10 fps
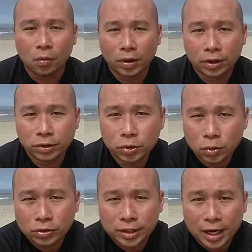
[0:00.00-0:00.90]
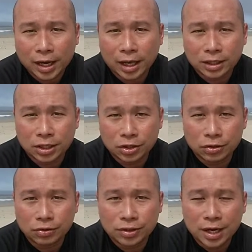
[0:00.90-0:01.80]
One of the tools that I like to
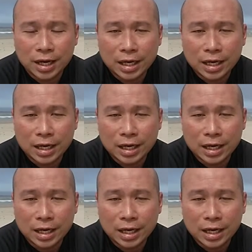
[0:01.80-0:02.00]
use